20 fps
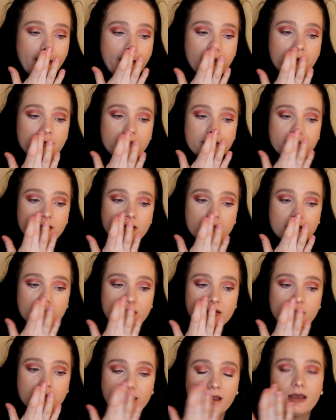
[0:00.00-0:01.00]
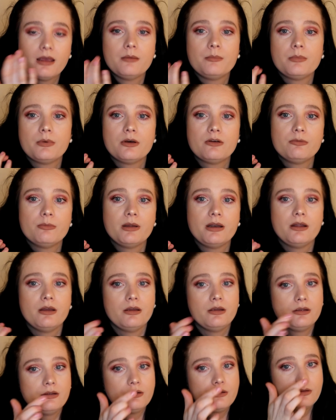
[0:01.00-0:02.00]
and on the tip of my
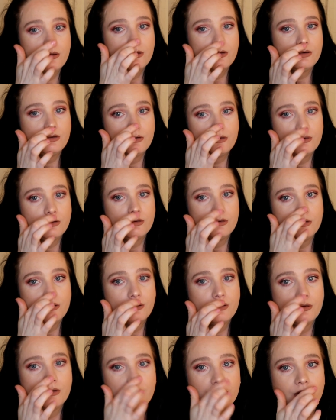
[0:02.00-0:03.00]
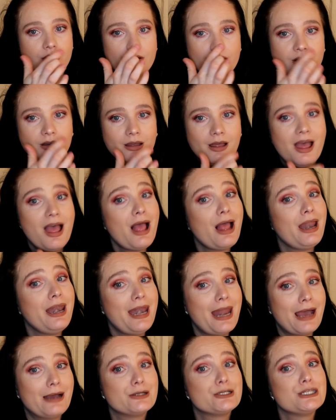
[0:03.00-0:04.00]
nose. Oh,
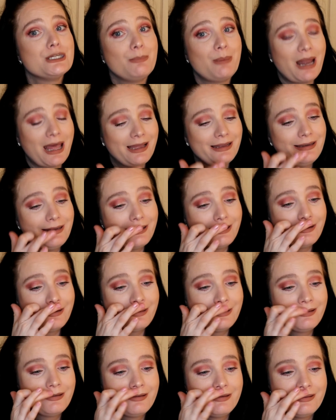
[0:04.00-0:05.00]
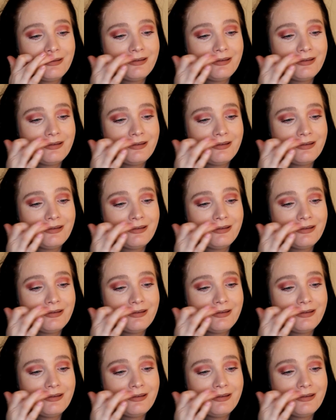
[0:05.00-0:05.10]
now she's blinding.